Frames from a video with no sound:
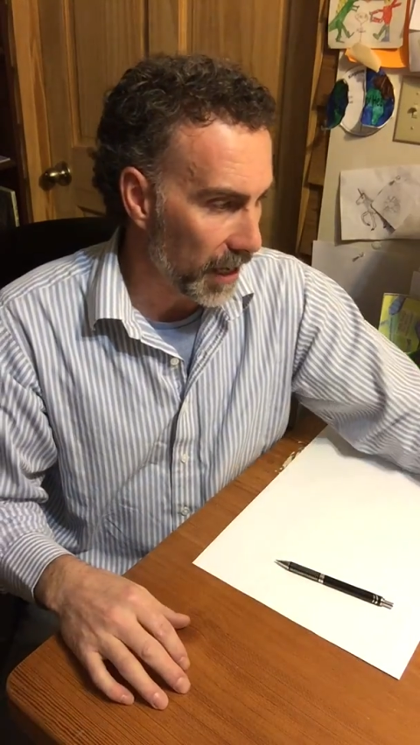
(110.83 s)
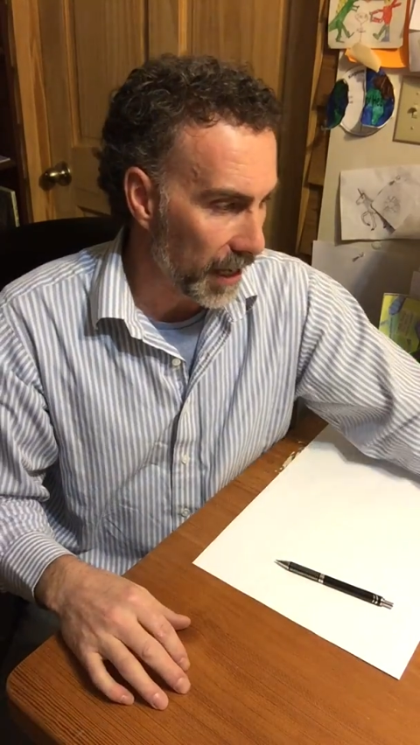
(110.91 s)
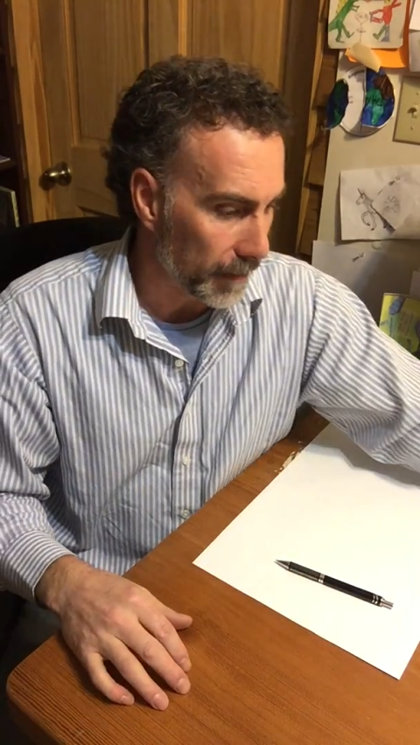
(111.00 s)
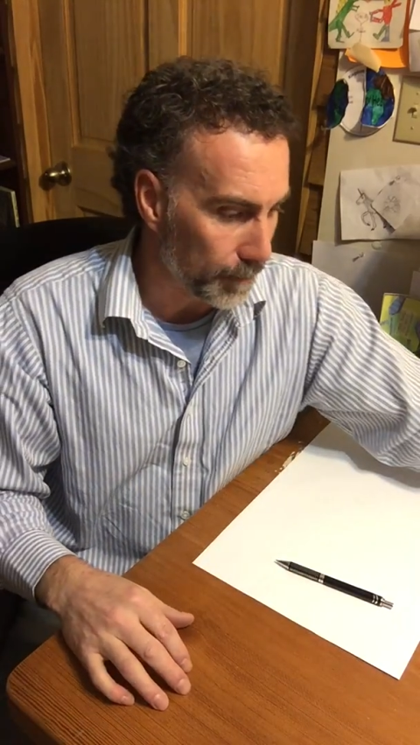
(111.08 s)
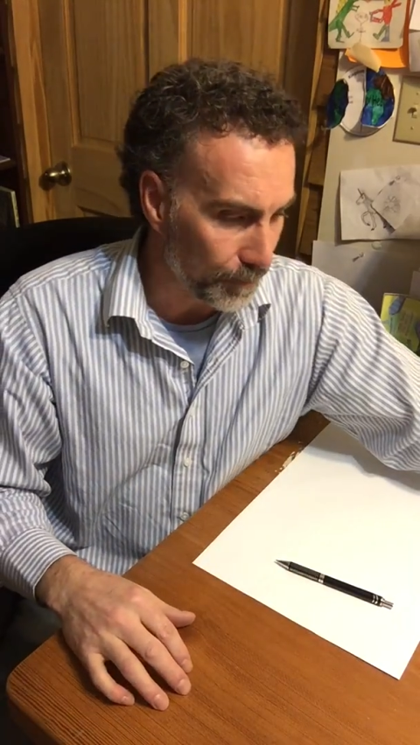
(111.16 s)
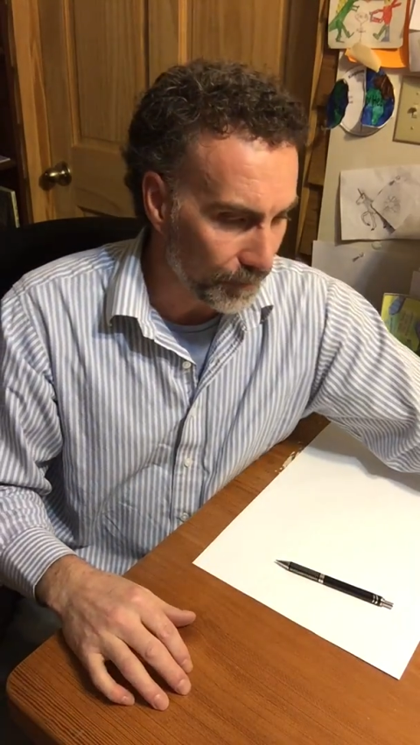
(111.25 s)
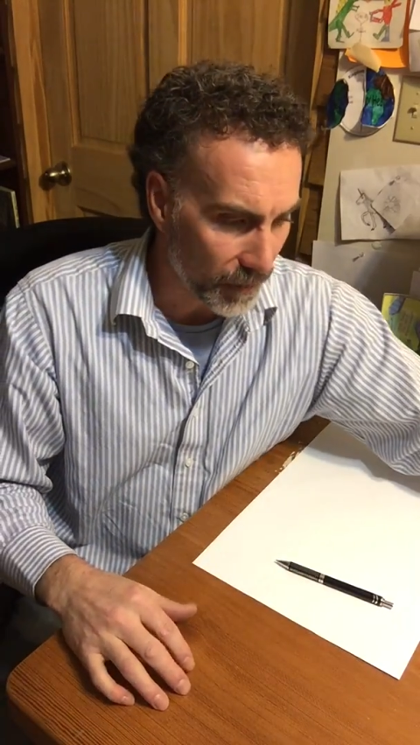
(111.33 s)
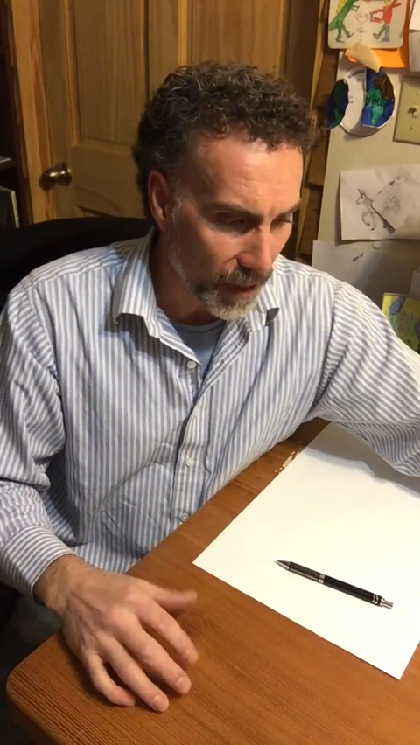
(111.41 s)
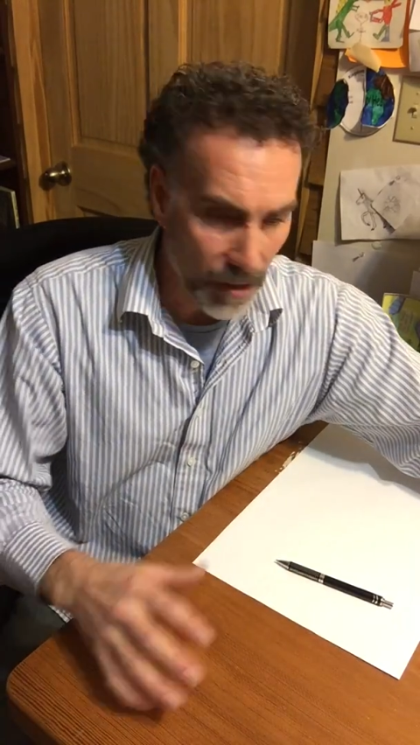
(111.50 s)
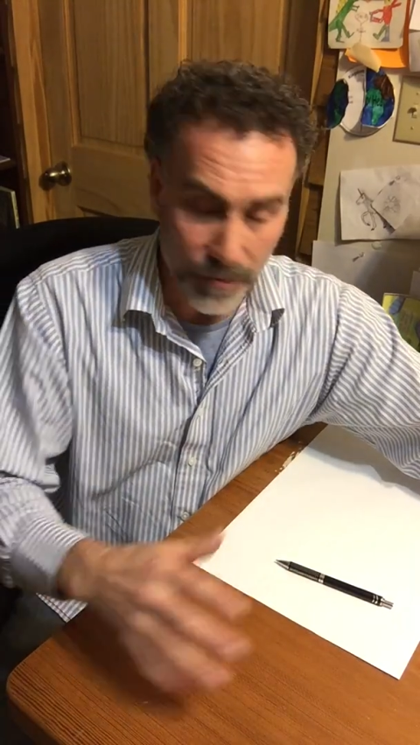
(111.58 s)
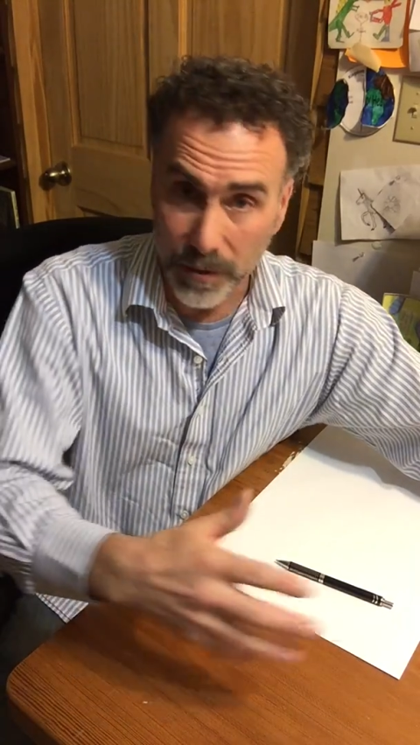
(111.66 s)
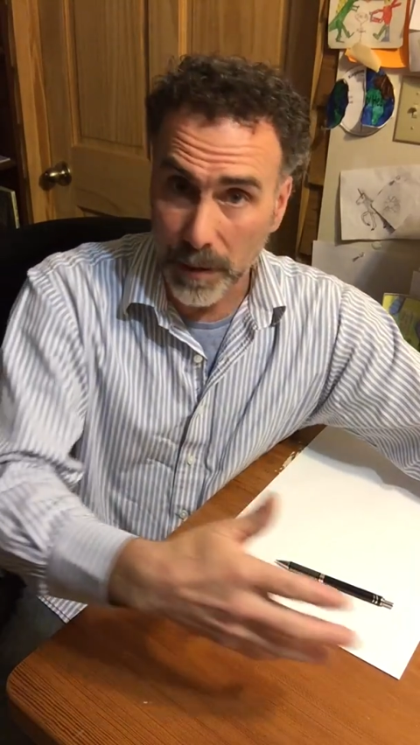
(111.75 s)
that.
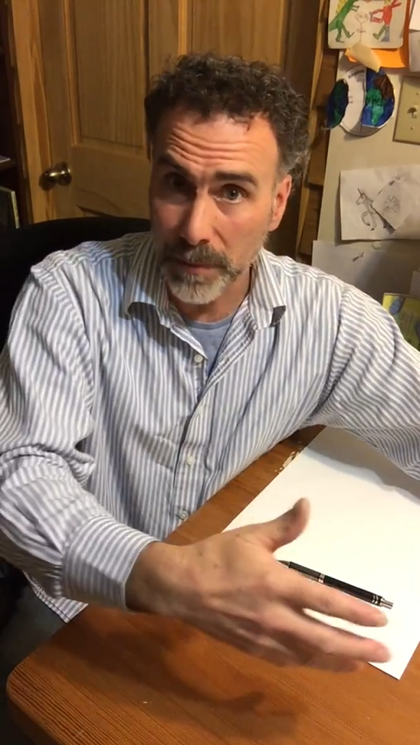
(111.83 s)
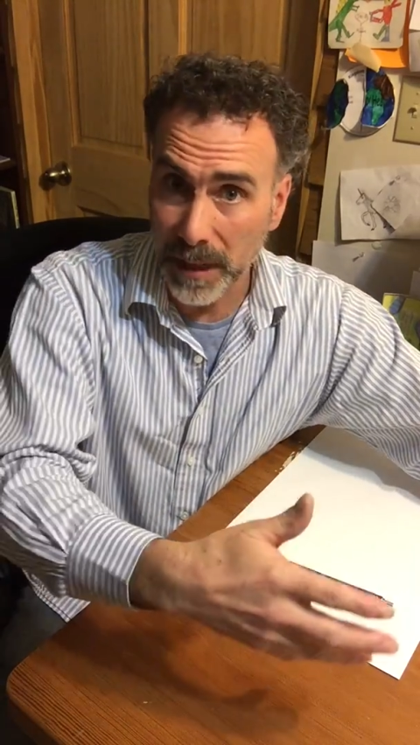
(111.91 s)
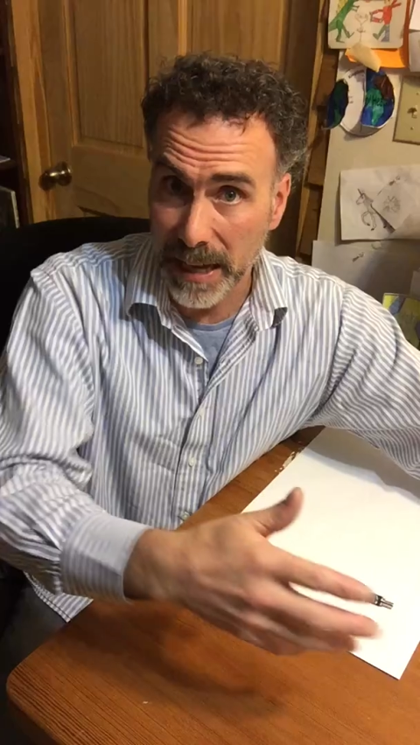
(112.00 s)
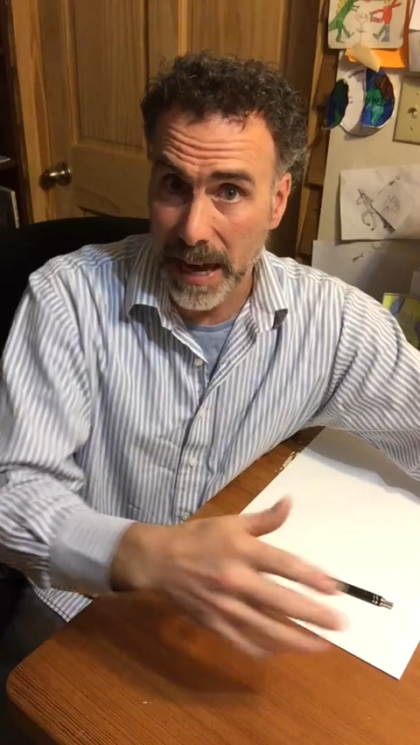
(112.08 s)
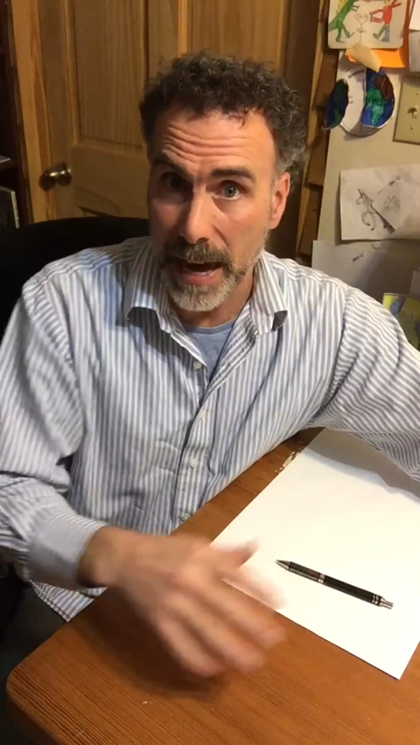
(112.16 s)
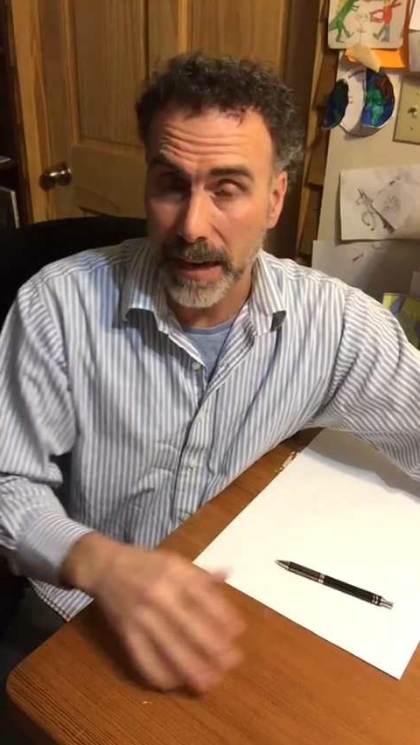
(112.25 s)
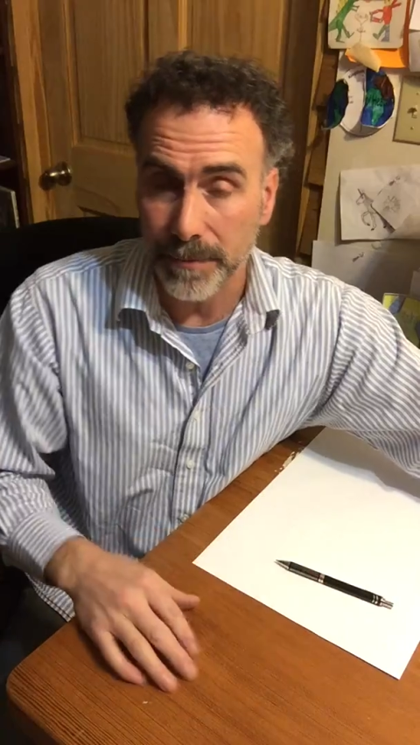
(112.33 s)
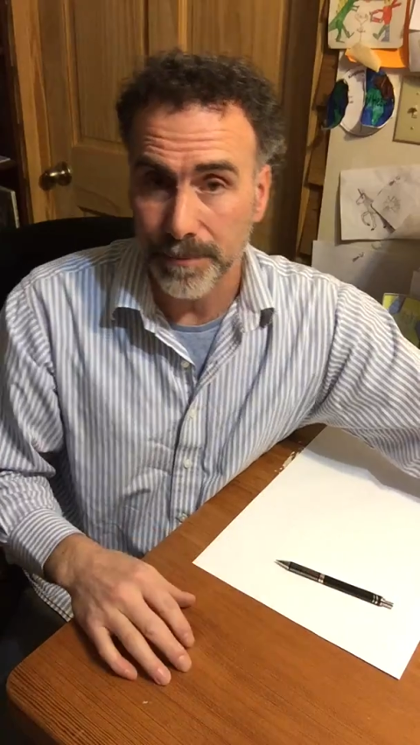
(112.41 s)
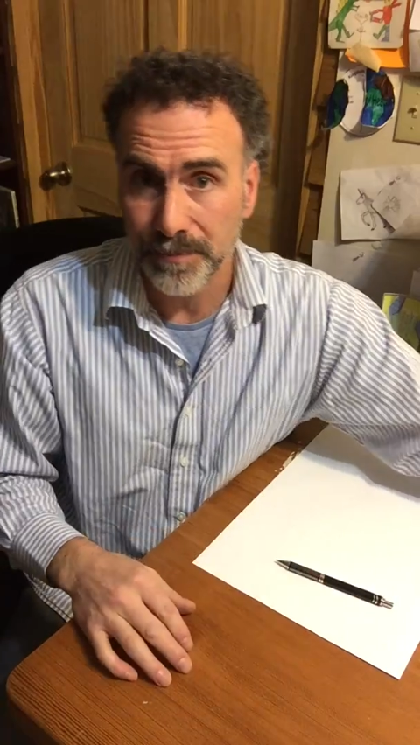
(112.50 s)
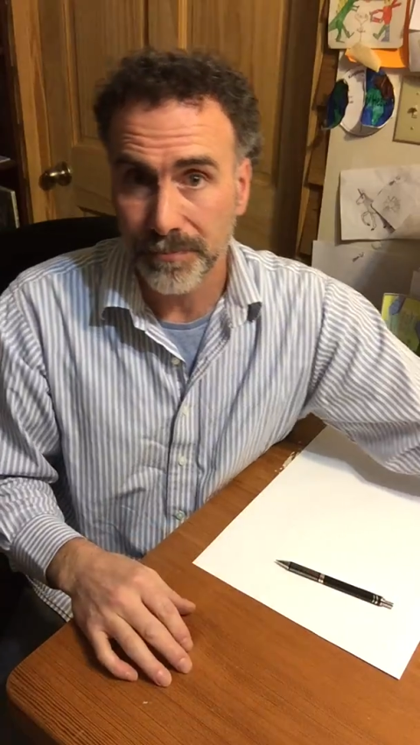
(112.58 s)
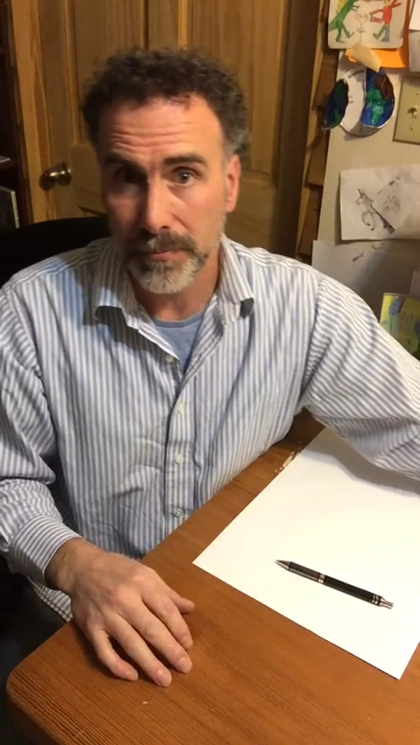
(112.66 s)
From the CAD,